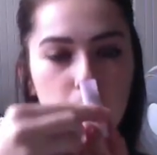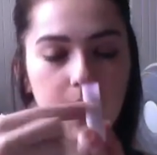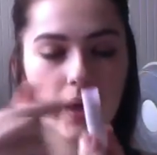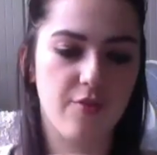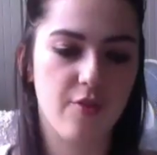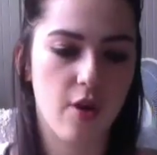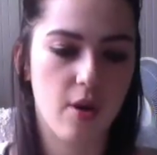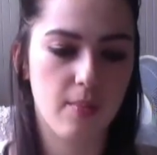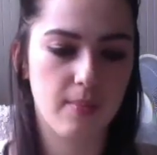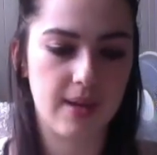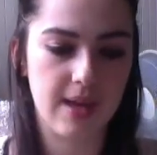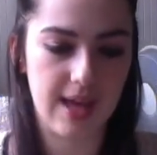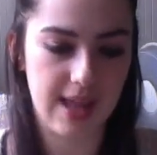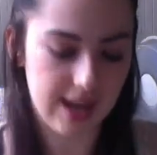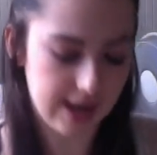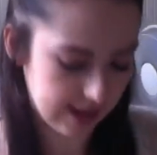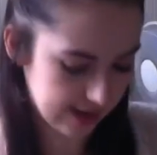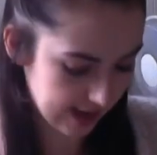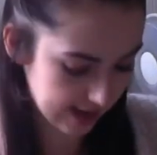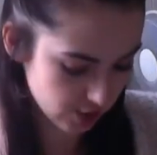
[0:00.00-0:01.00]
from
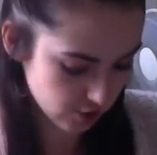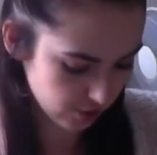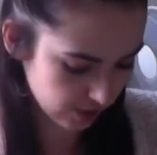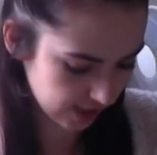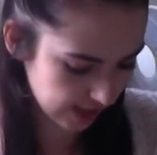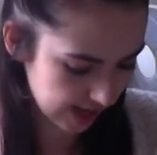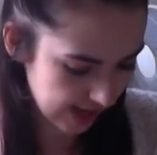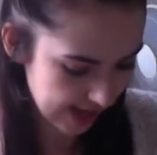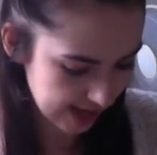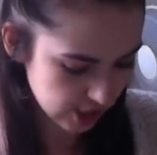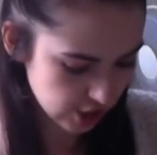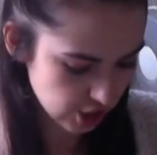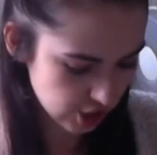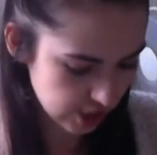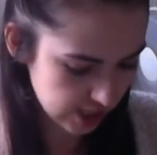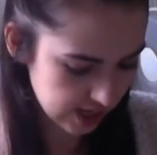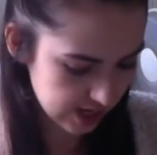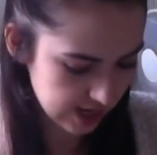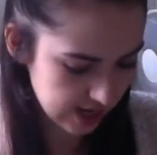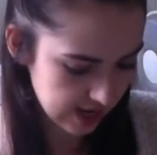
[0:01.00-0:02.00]
Natural
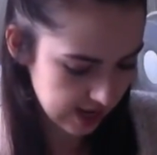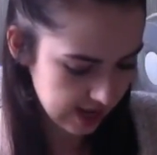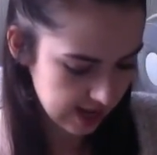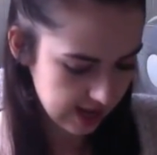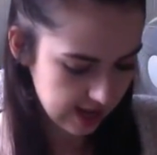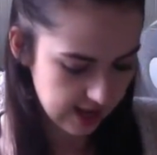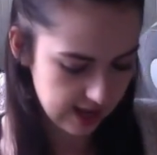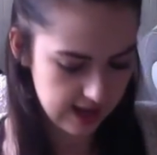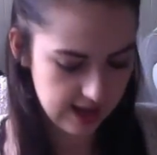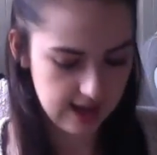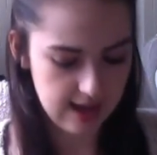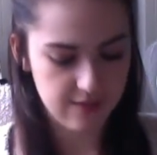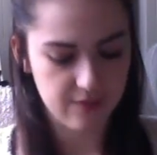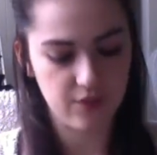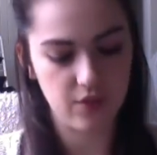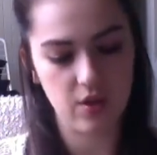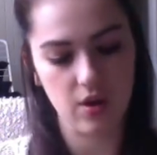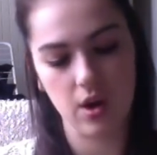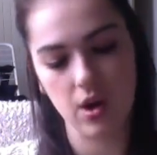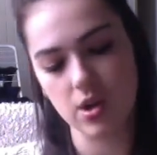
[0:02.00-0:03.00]
Collection.
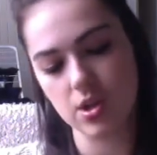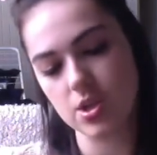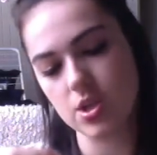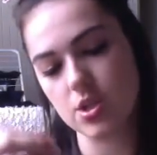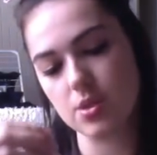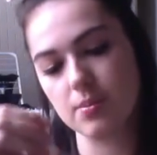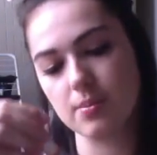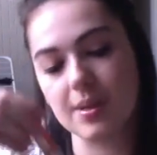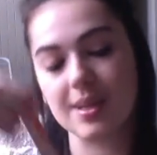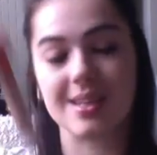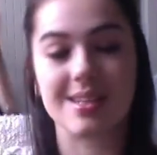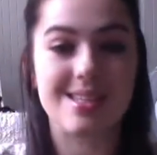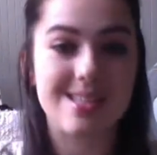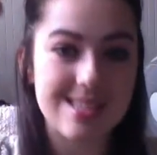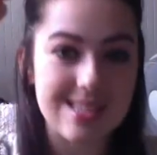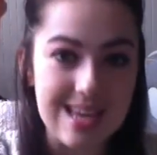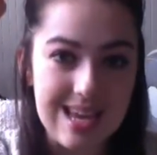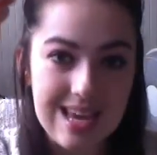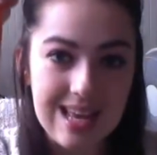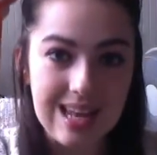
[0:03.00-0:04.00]
I've got some
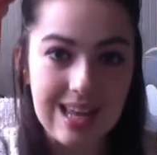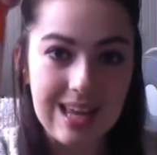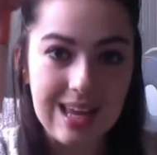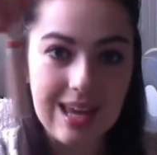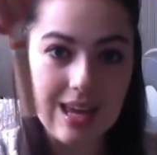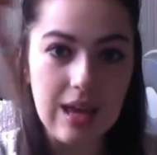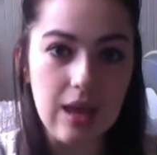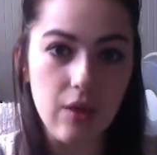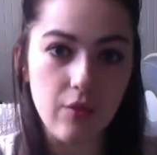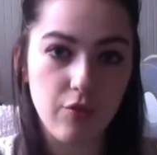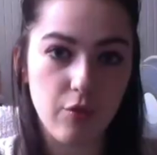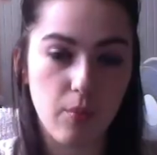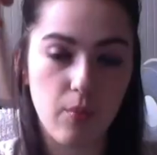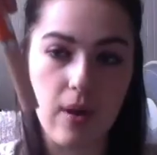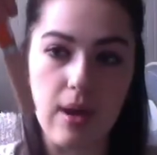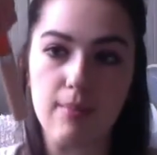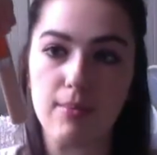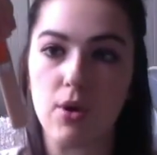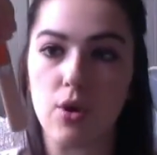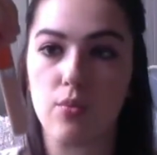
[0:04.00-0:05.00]
concealer from
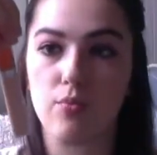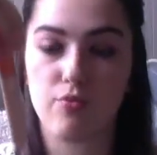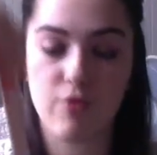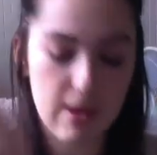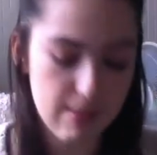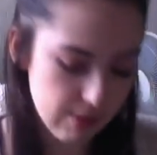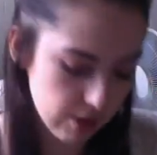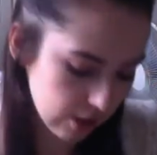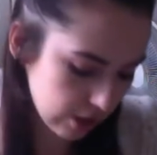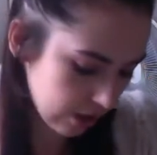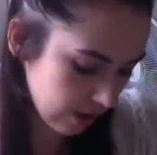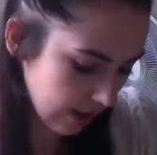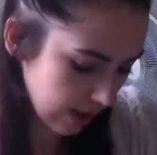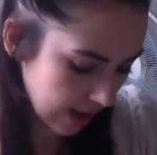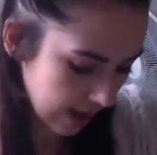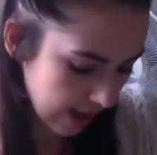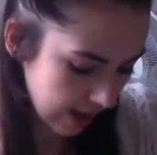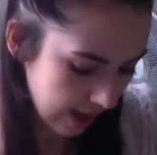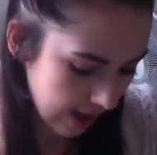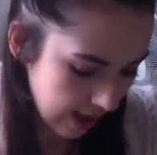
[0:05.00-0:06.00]
Wake Me Up Rimmel.
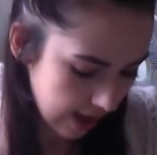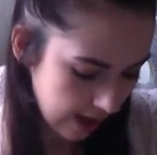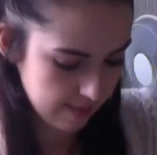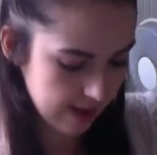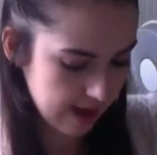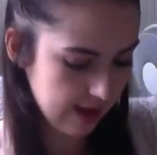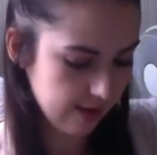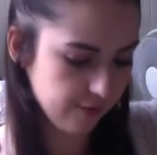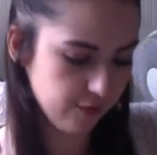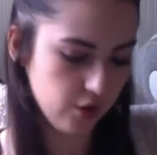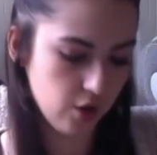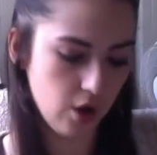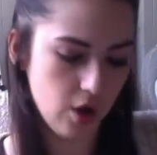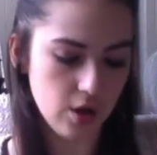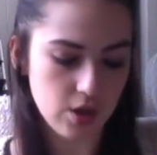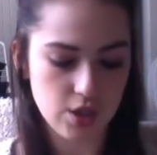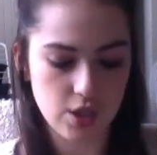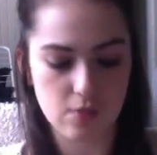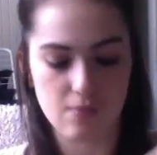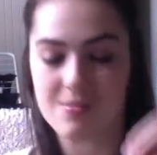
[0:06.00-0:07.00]
I've
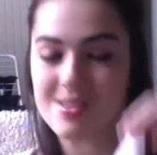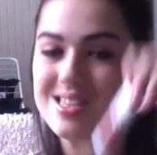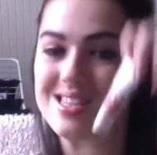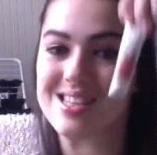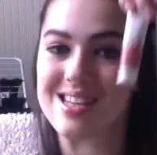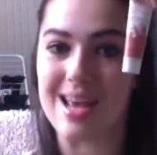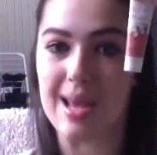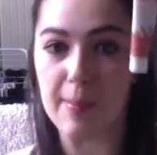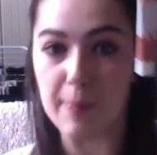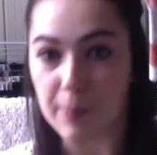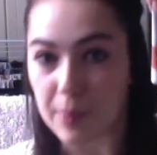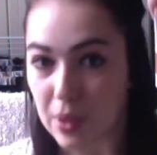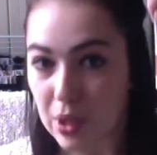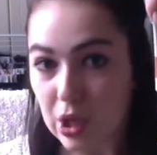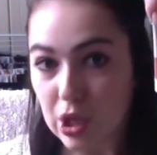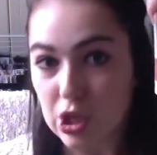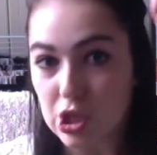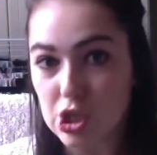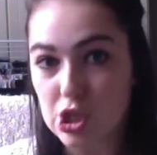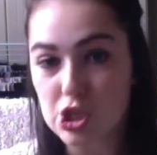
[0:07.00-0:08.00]
got some Stay
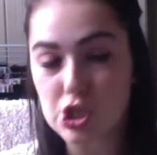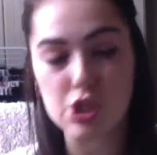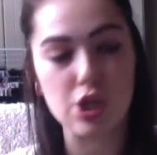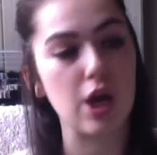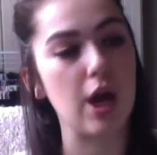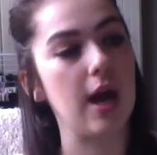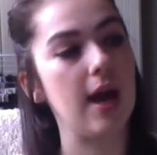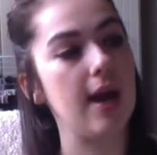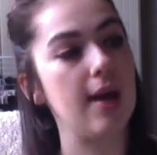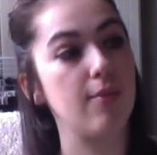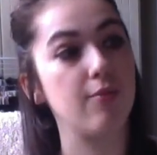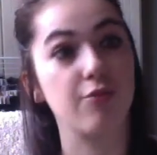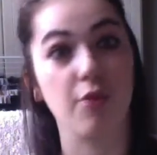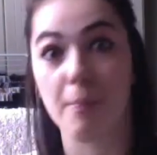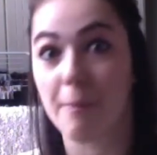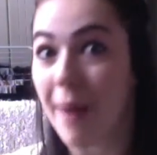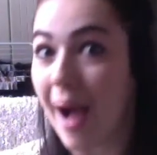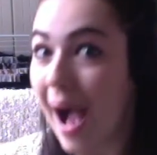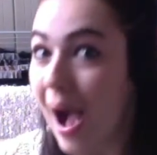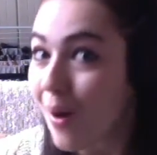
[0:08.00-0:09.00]
Blushed um,
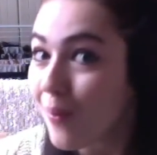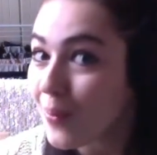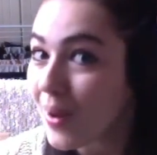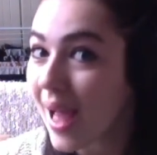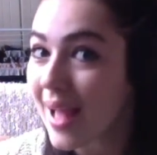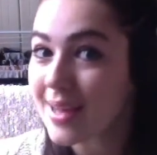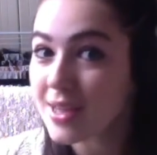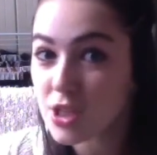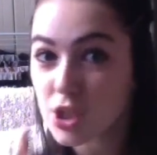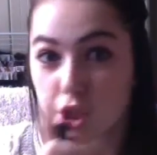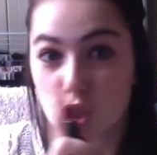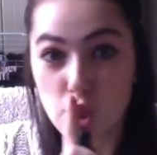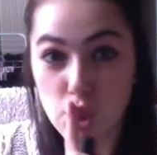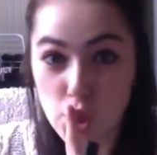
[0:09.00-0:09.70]
from Poundland.